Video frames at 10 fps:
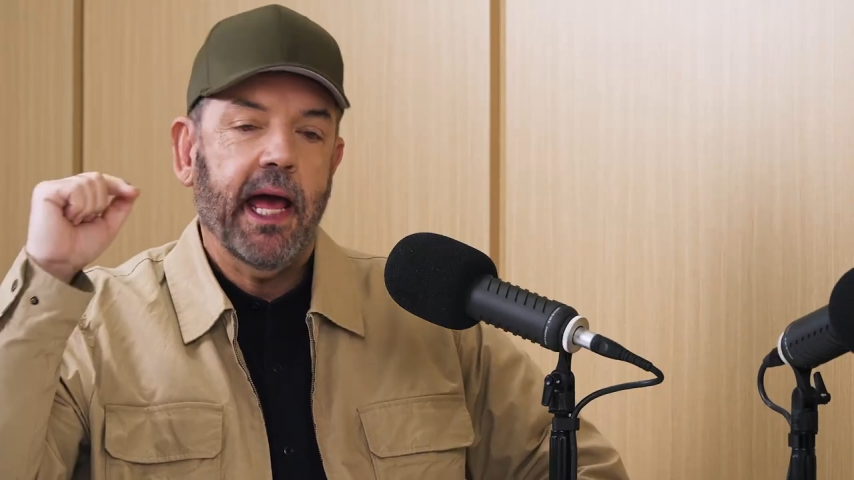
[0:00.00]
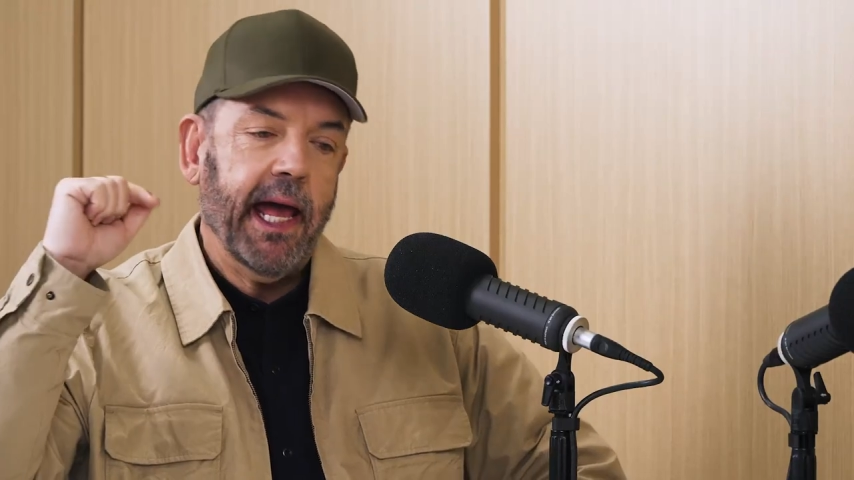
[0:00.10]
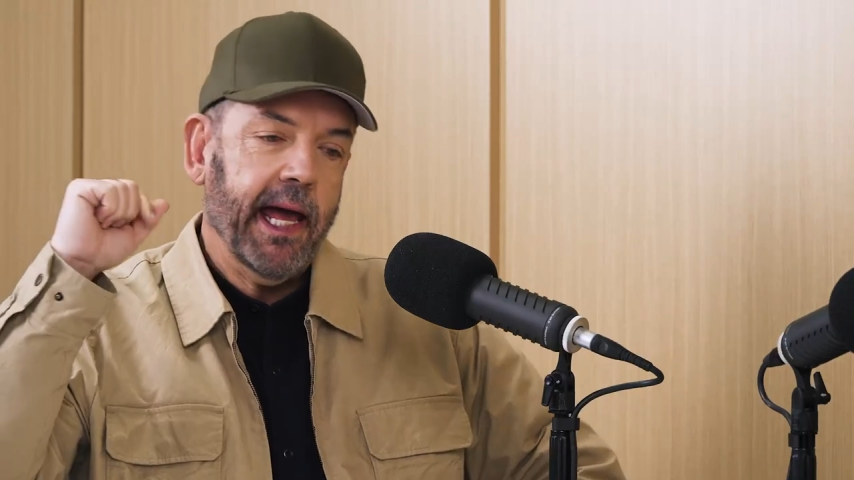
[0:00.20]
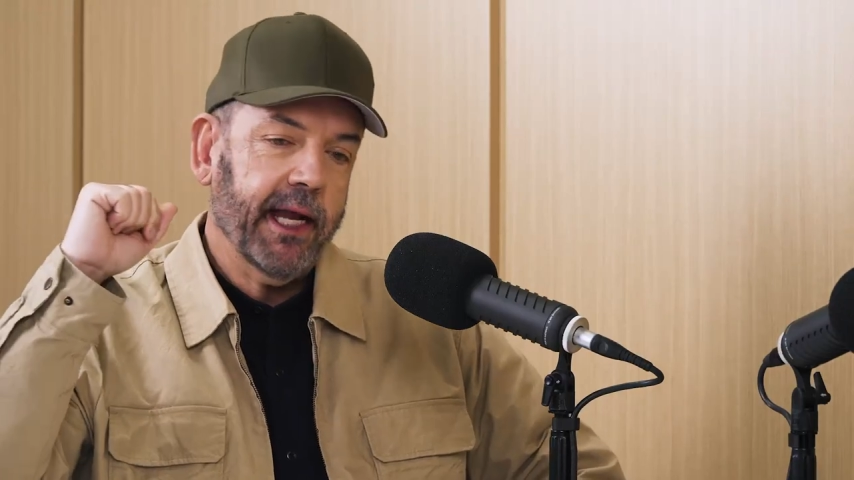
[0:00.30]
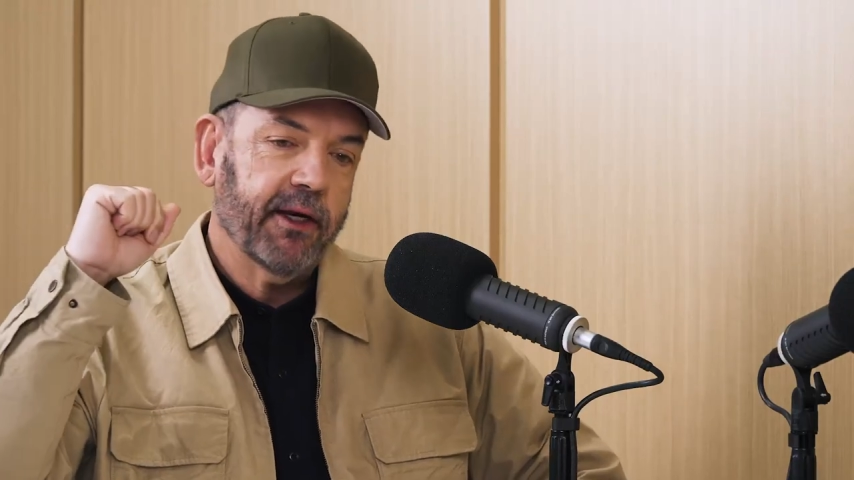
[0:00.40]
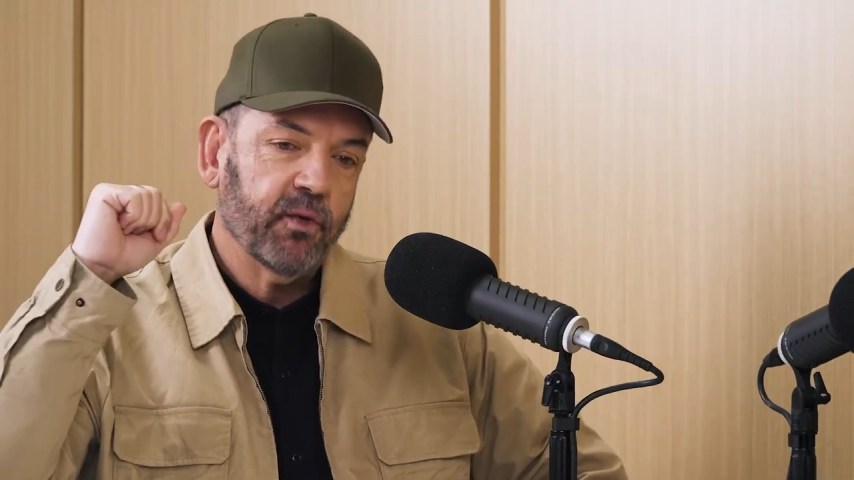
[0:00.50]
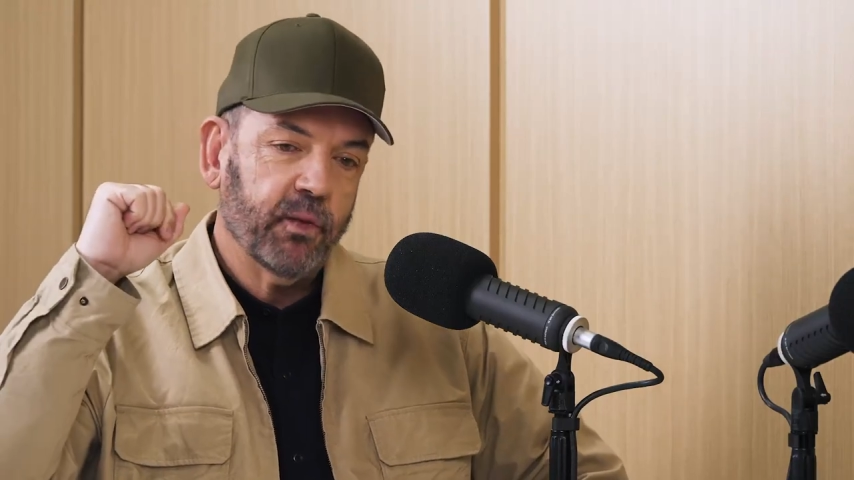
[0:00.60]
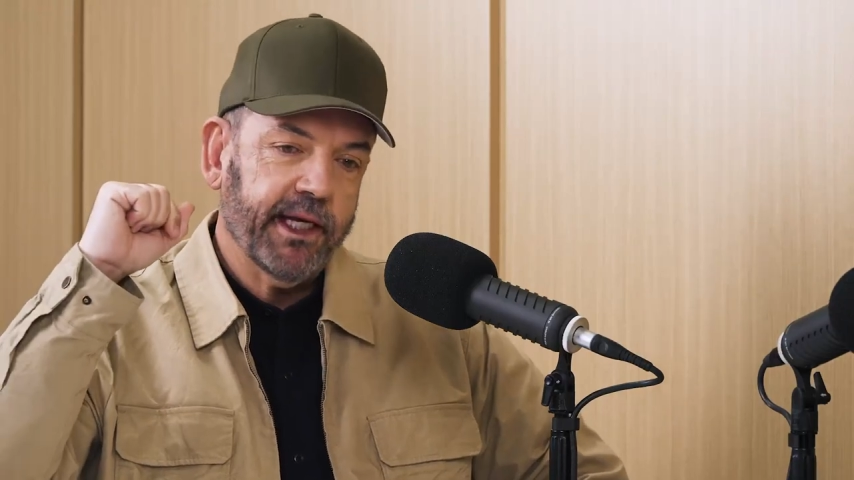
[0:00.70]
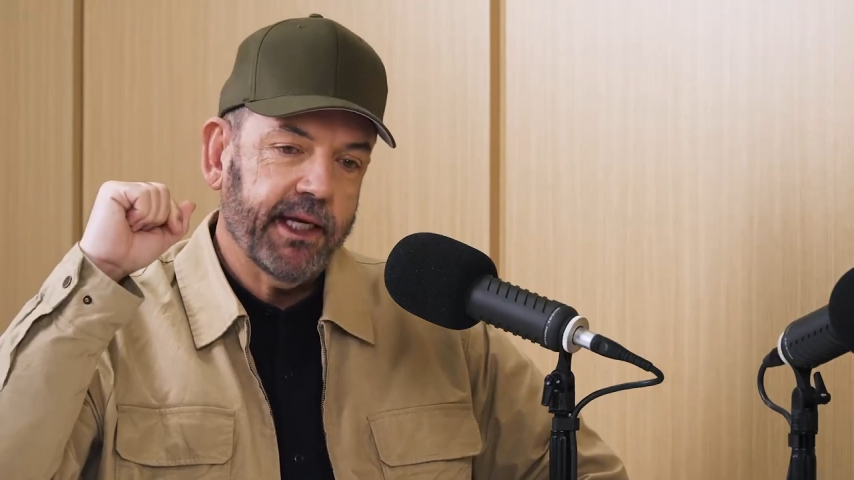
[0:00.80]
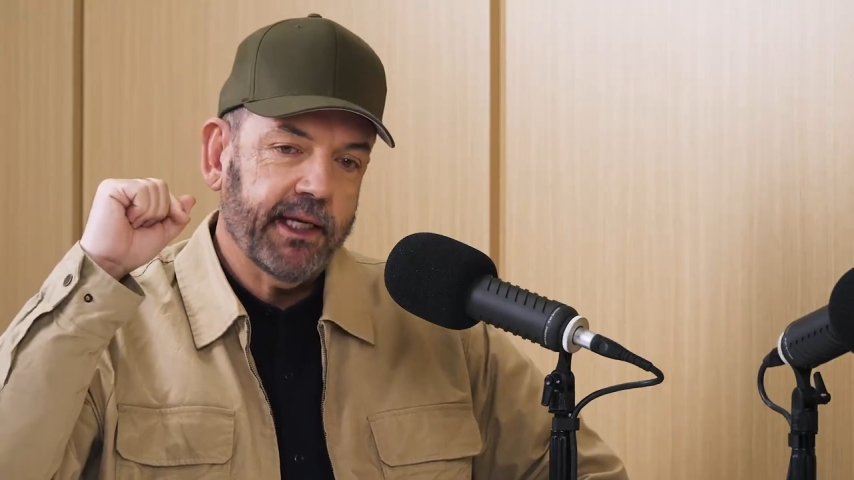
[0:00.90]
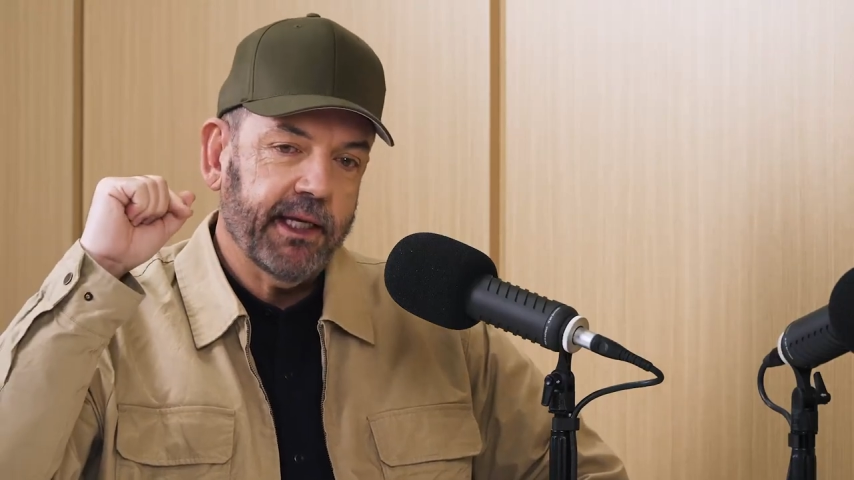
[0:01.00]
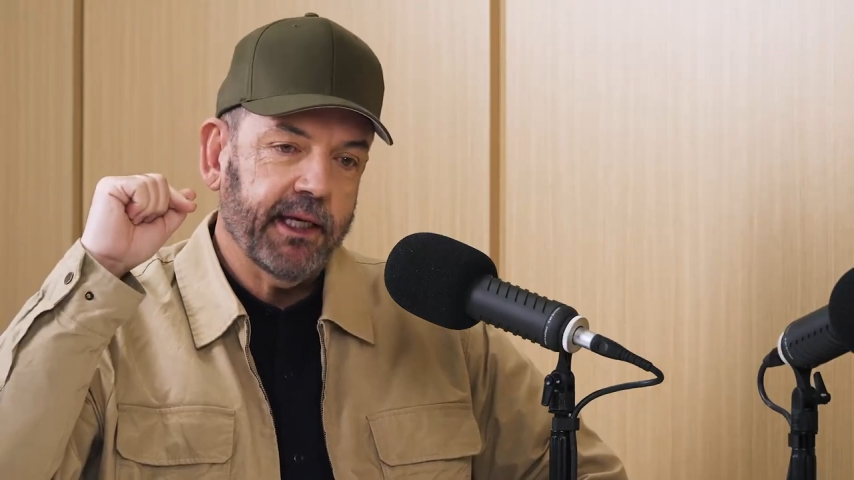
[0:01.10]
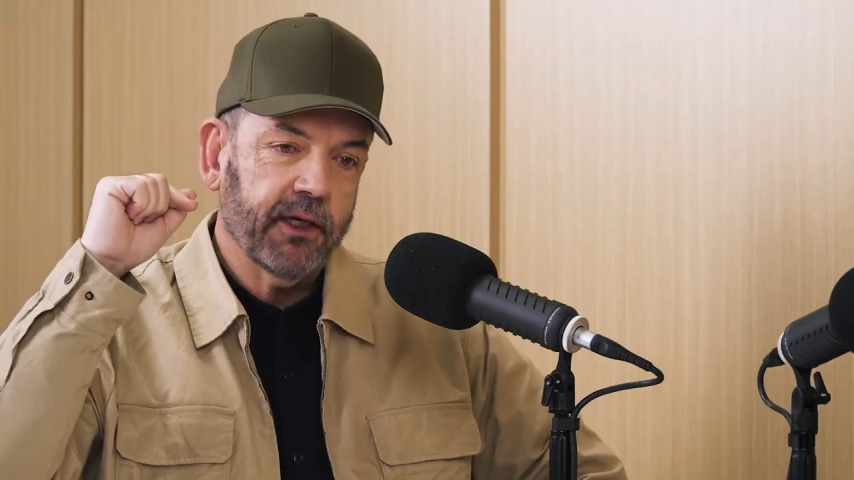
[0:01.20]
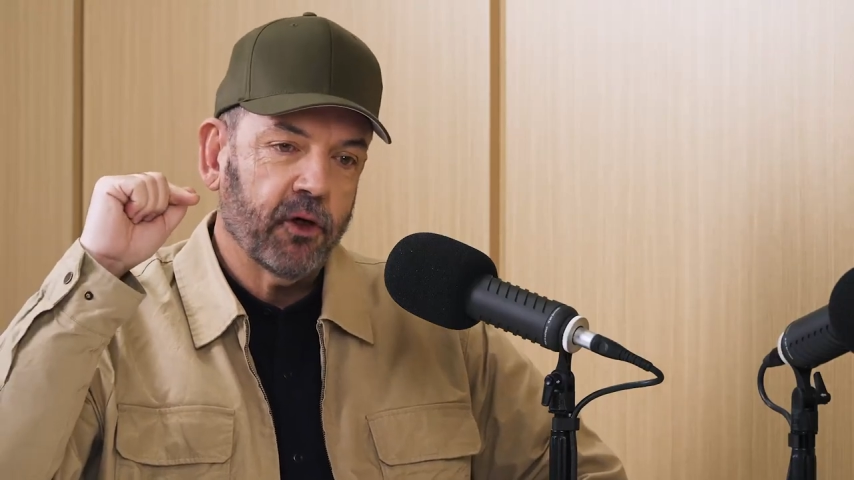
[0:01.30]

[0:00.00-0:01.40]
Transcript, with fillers: and we